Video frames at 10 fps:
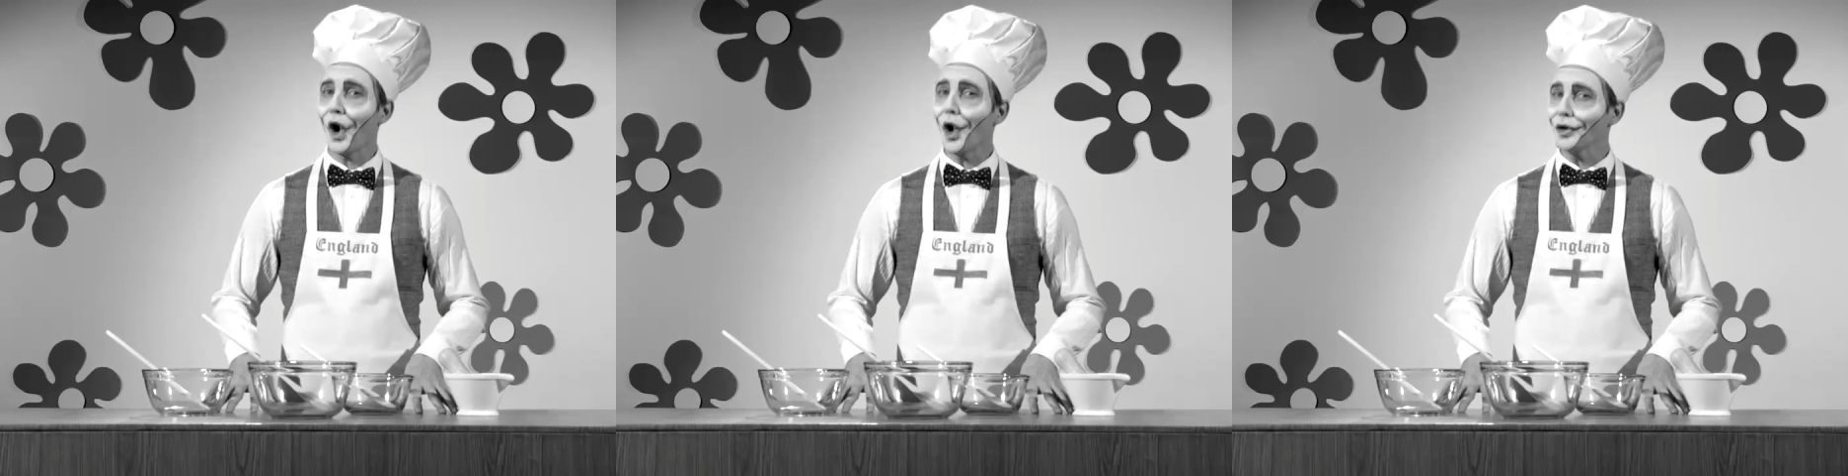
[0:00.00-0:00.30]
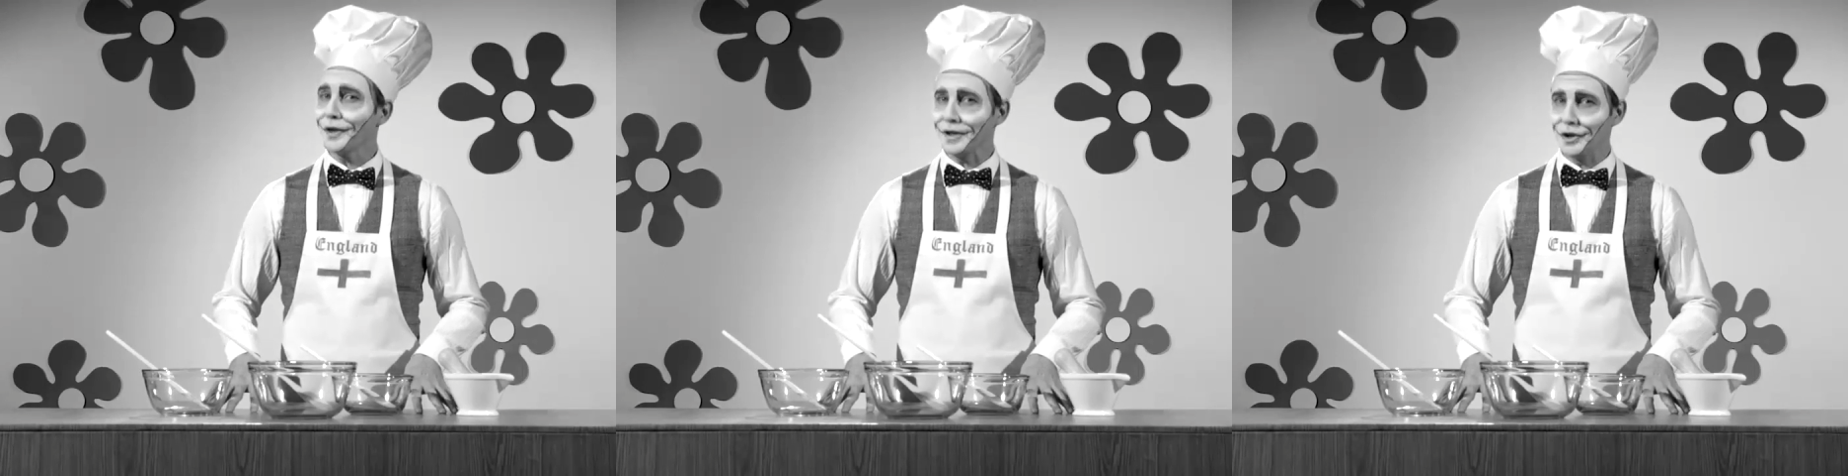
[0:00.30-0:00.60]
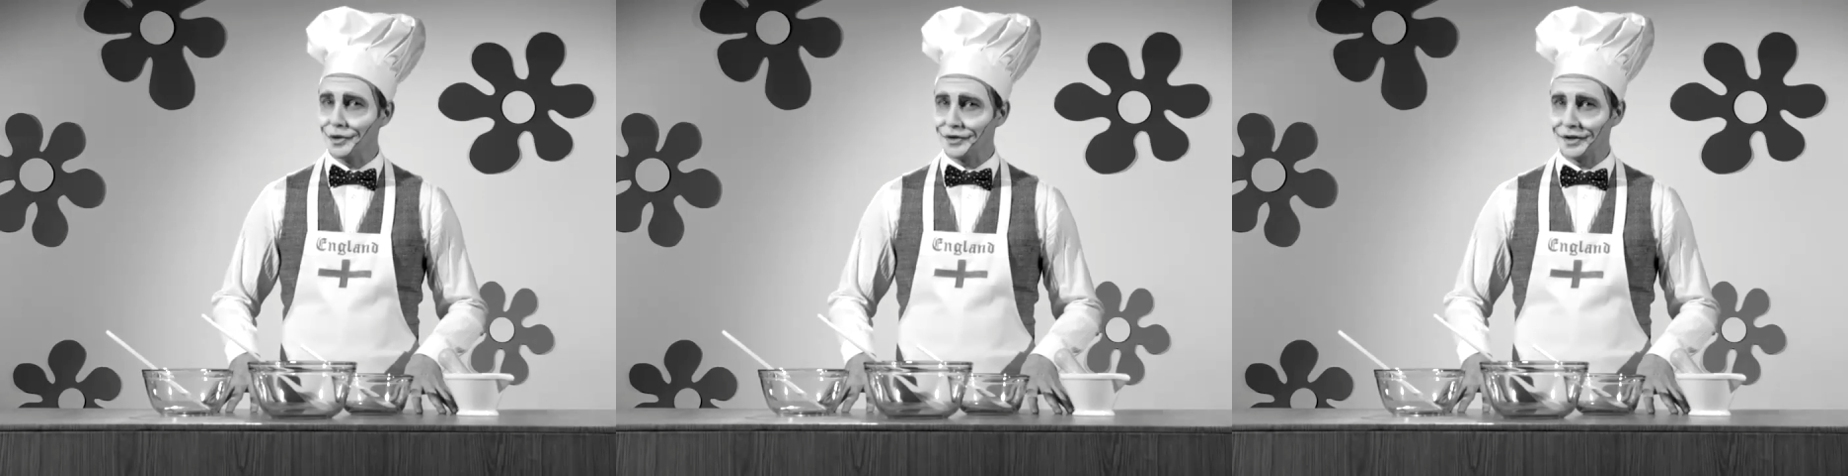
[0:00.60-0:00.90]
already
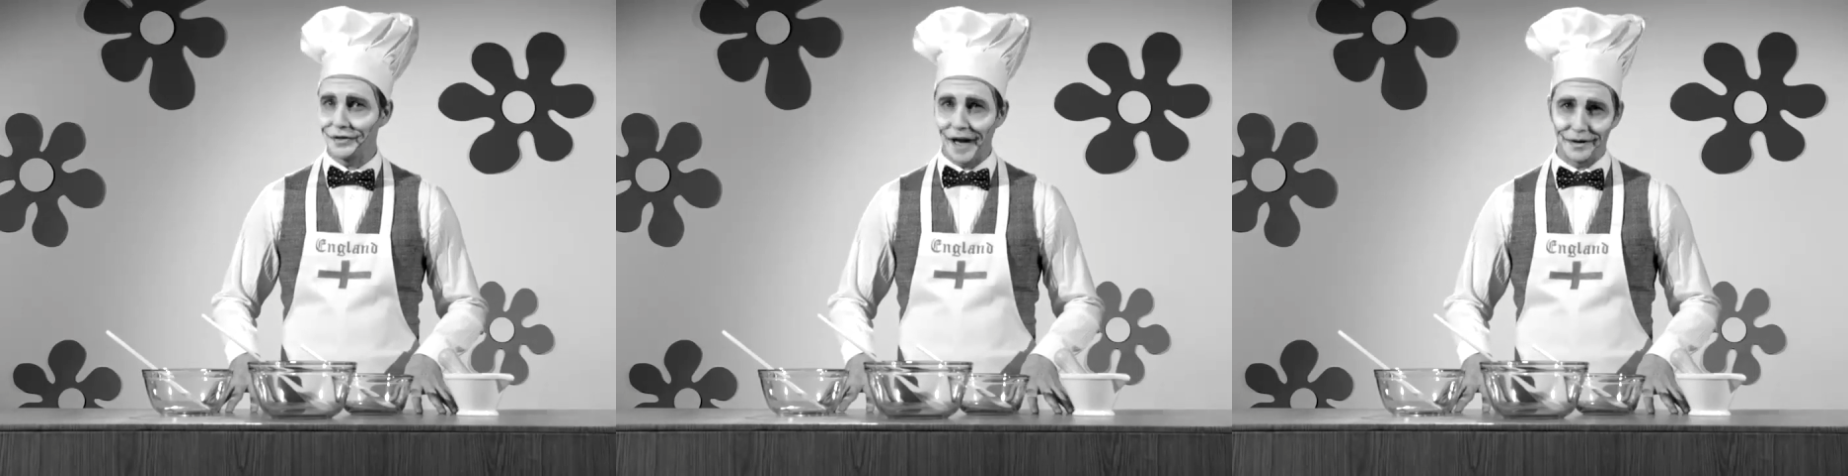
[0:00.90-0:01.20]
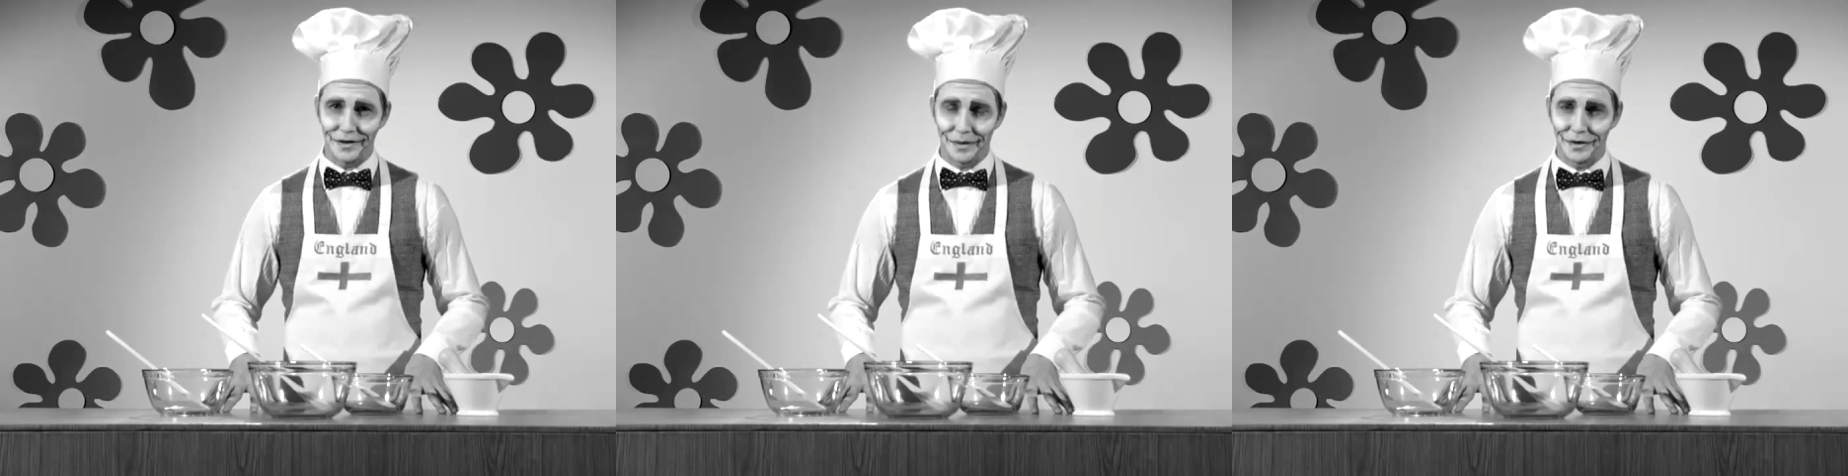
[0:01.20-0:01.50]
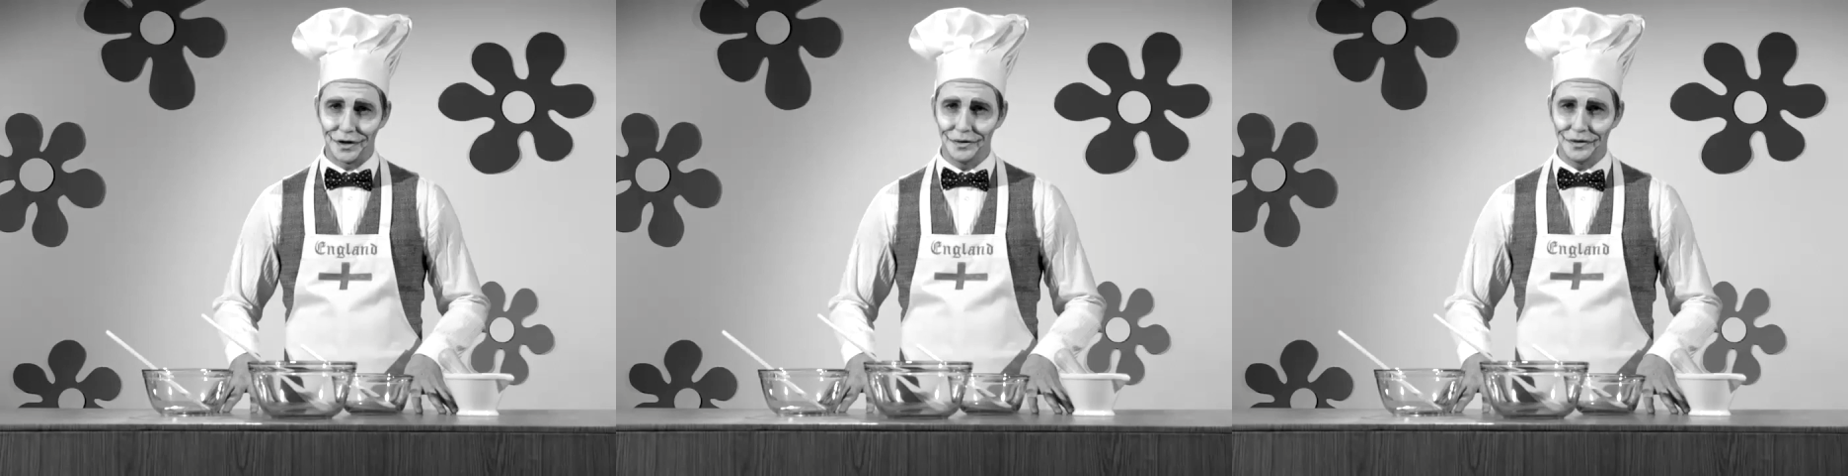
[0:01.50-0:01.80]
using flour
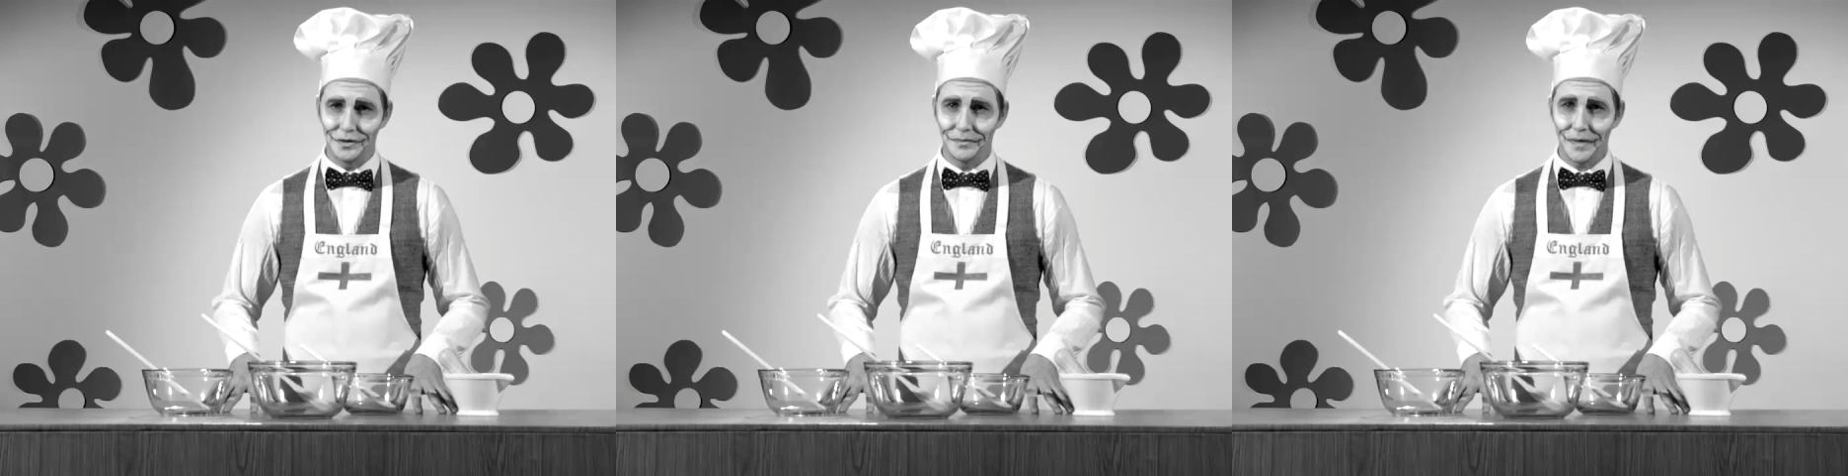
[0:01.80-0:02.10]
substitutes,